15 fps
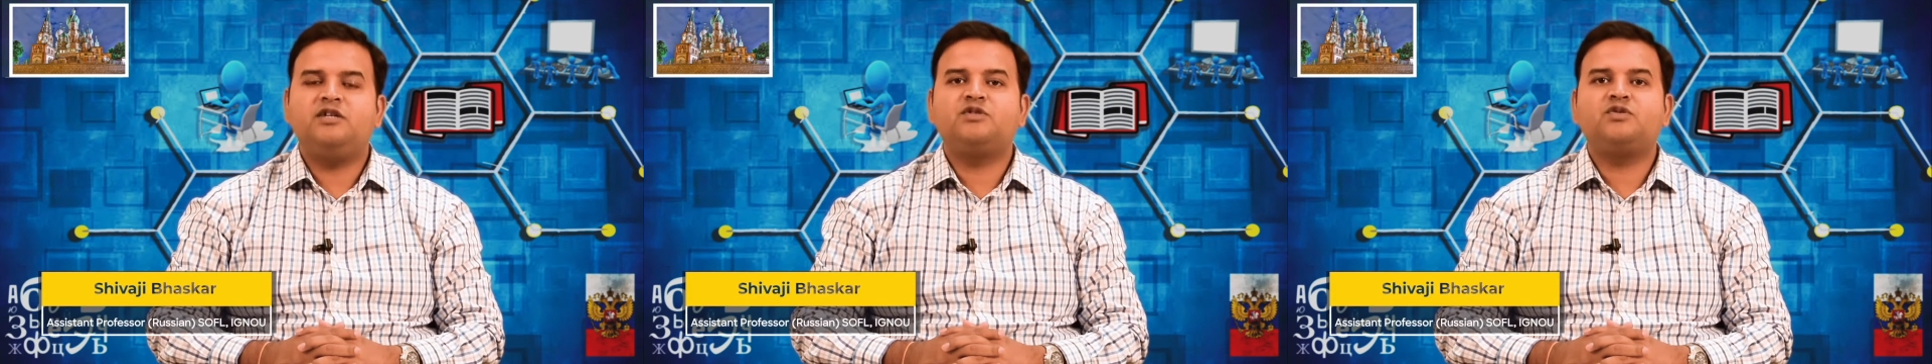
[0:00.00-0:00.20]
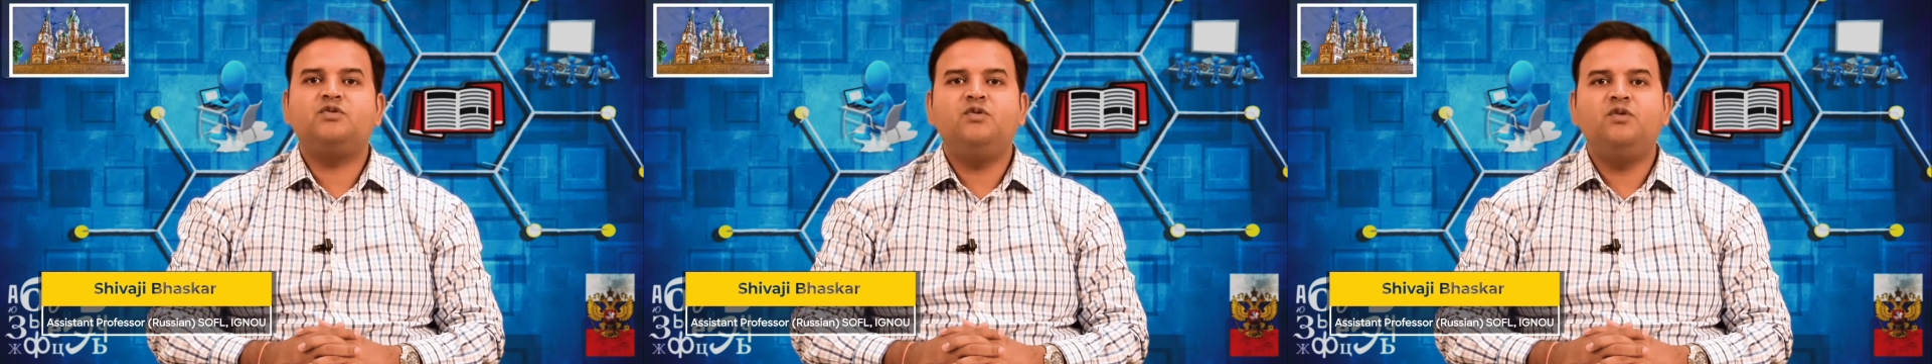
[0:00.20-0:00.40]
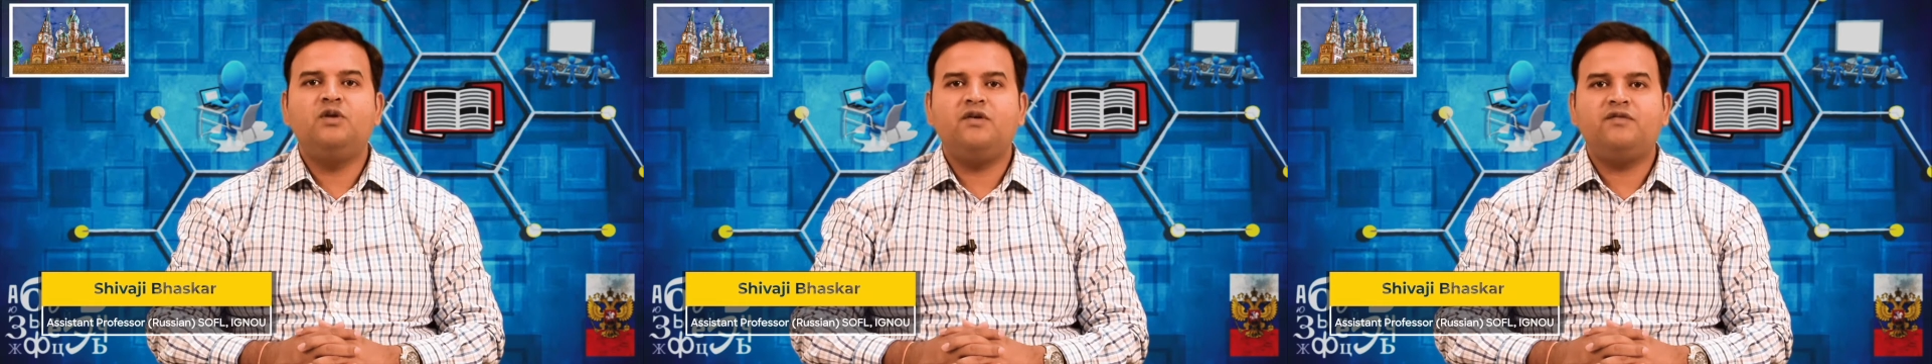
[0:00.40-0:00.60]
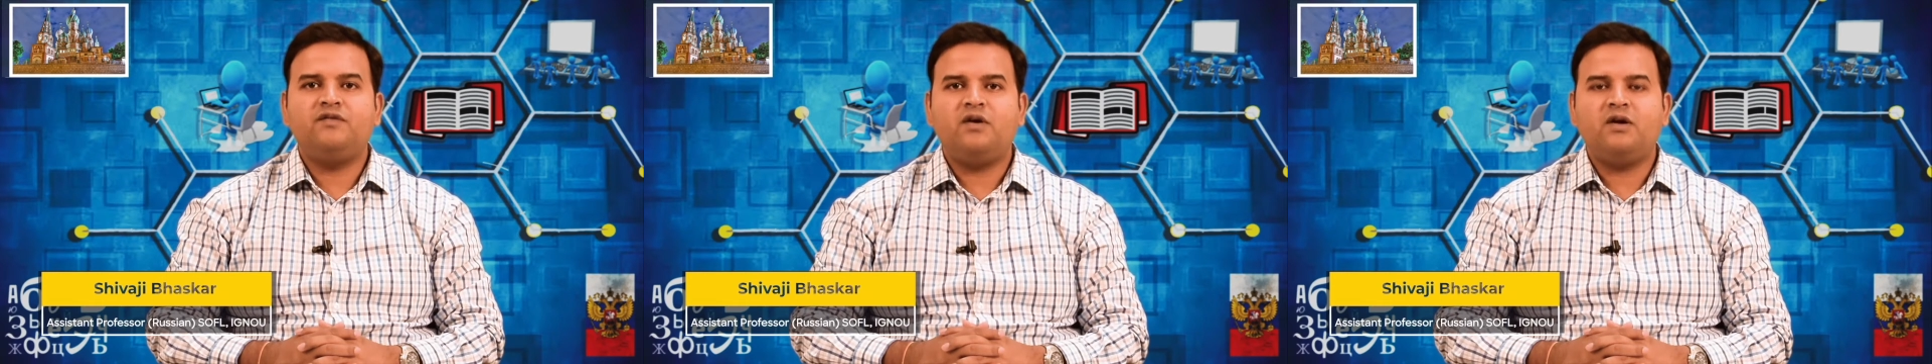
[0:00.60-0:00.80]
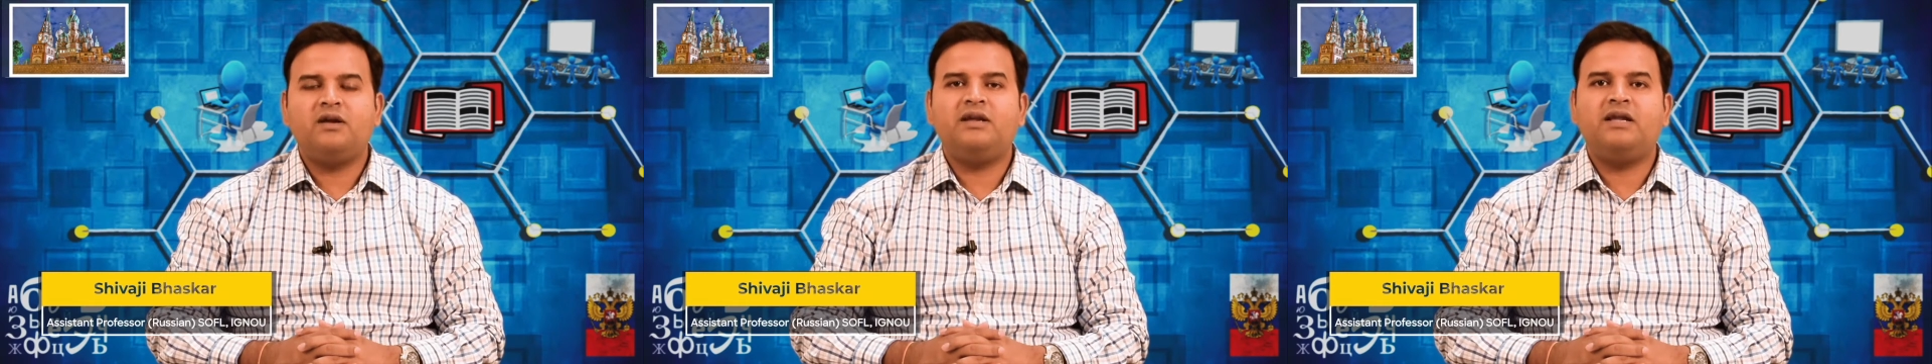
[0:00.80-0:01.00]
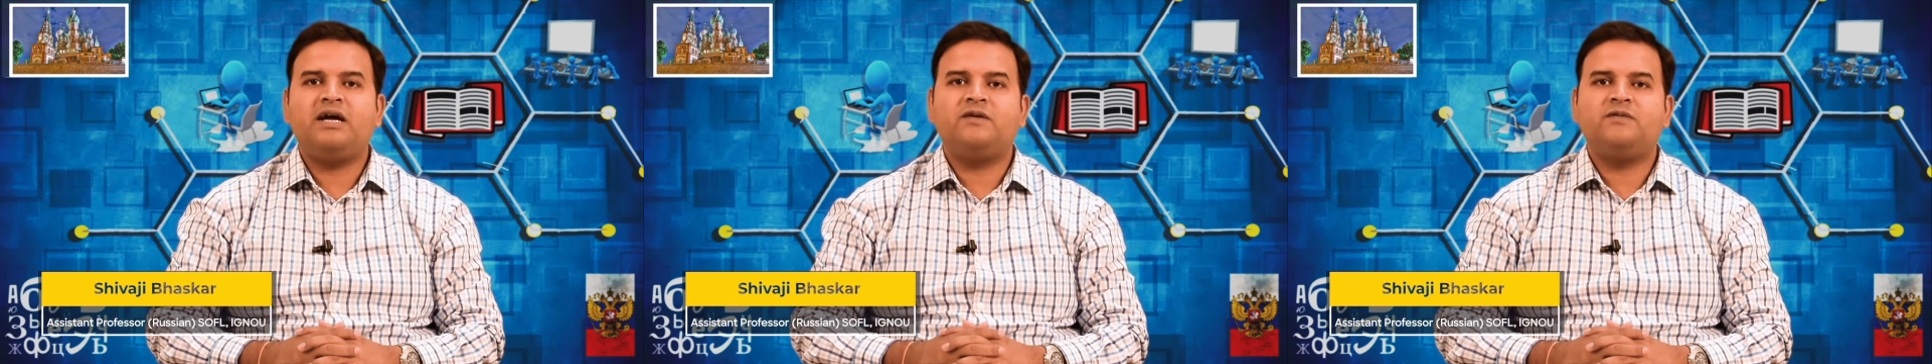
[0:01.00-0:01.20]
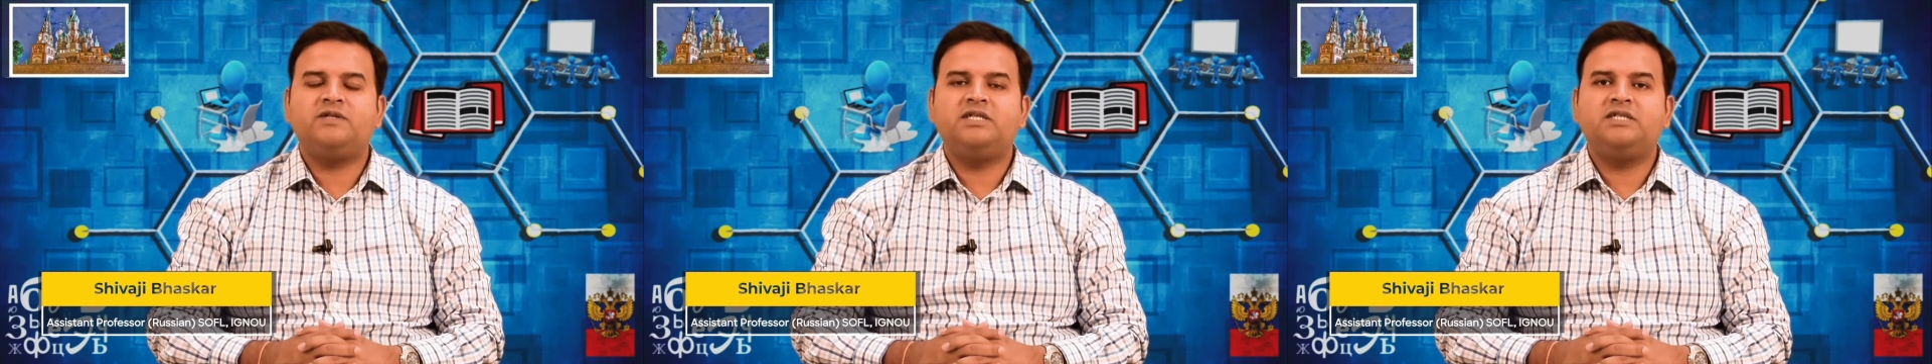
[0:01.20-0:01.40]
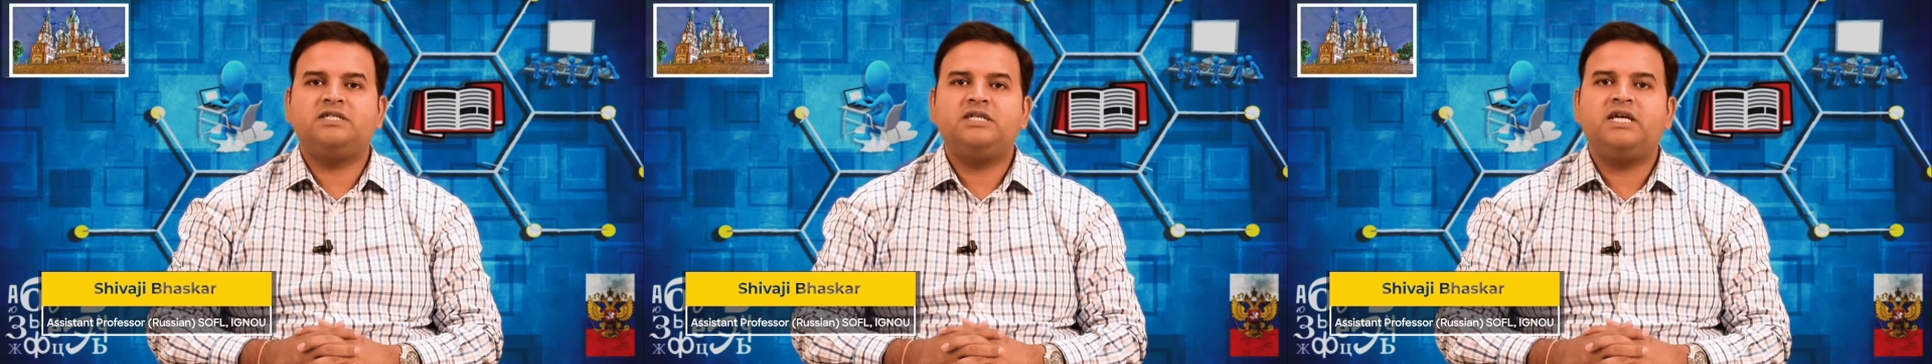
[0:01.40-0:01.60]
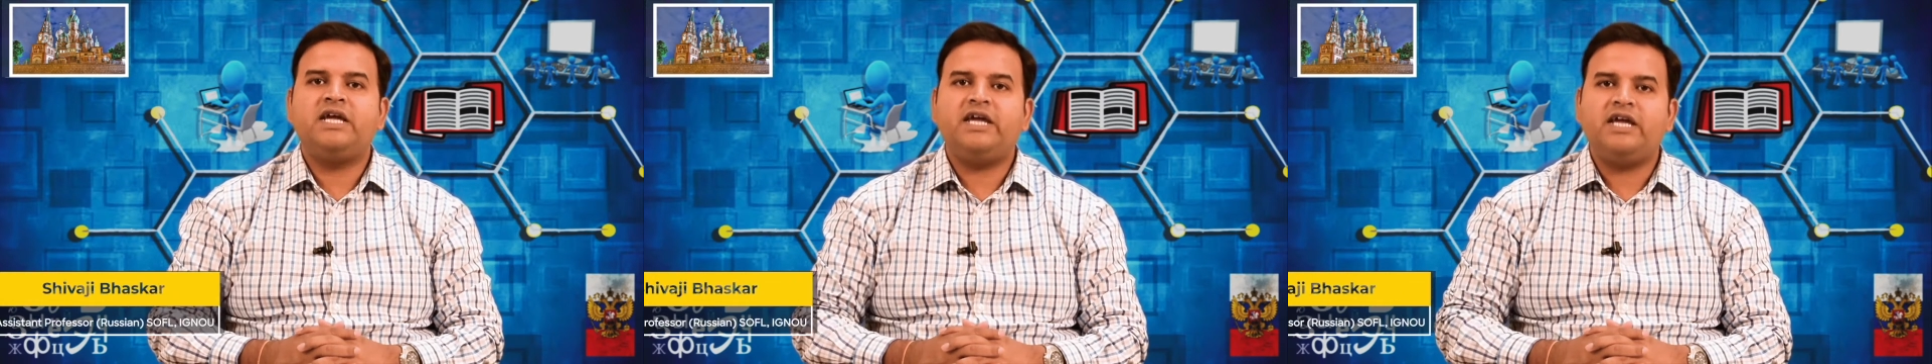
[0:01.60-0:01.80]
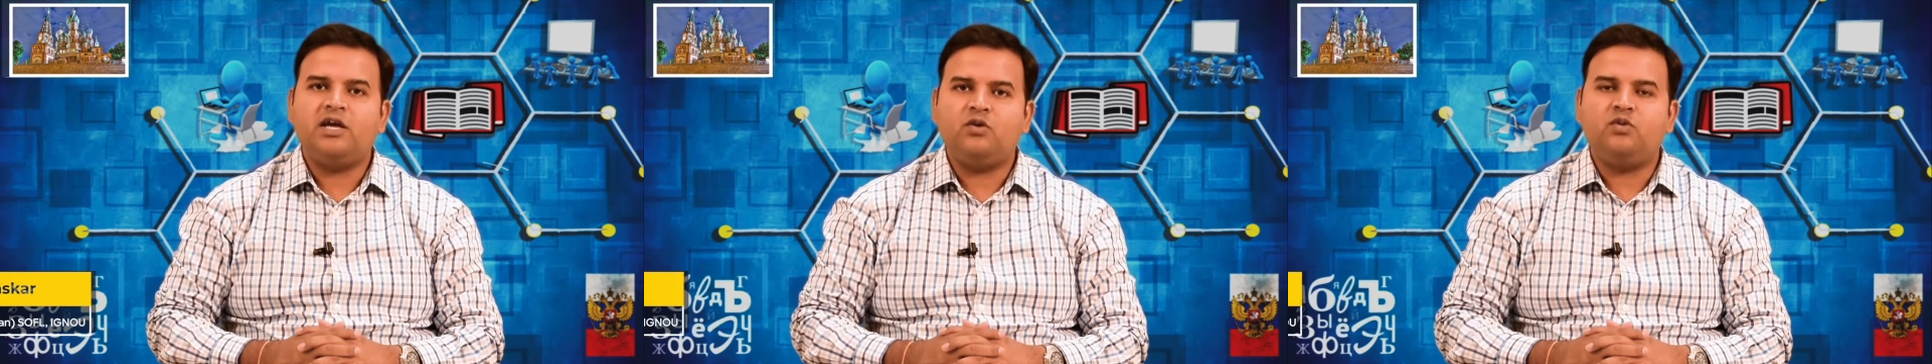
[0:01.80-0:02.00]
School of Foreign Languages,
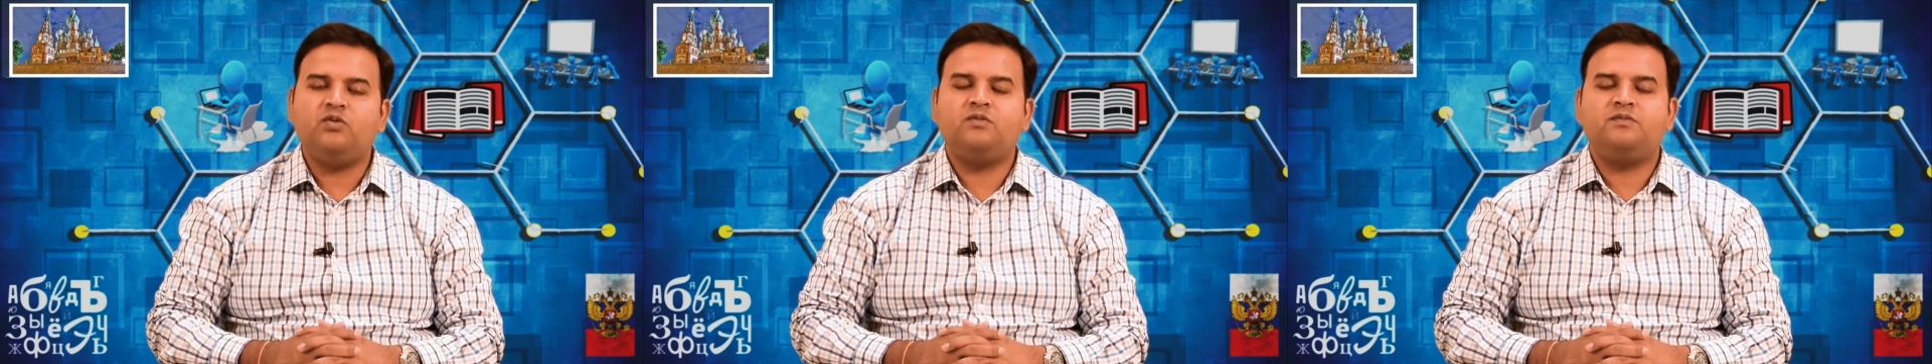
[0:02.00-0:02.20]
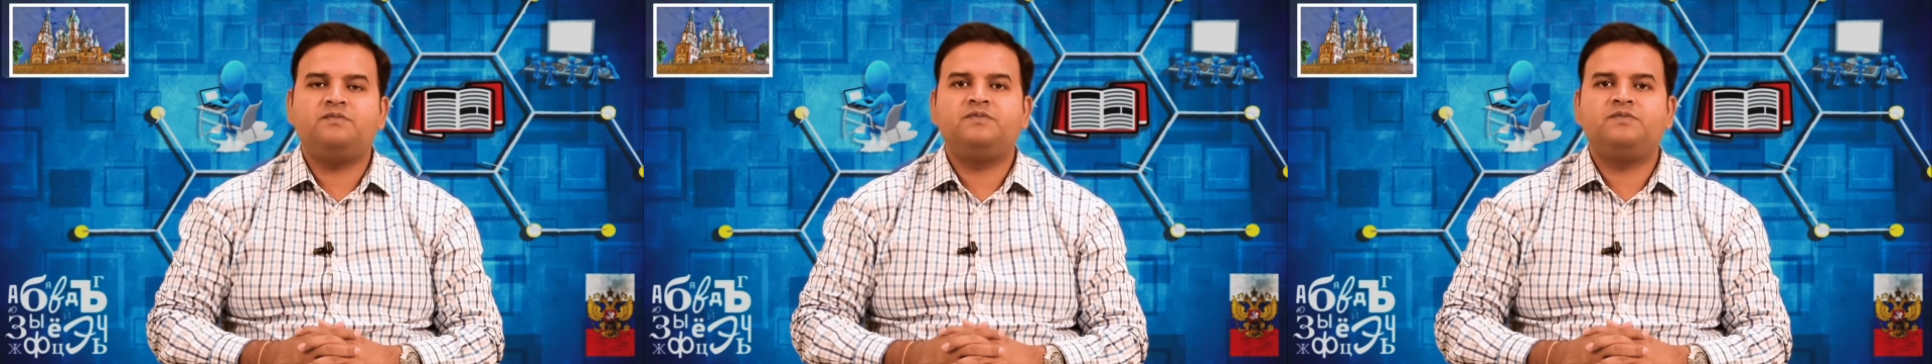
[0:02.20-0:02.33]
IGNOU.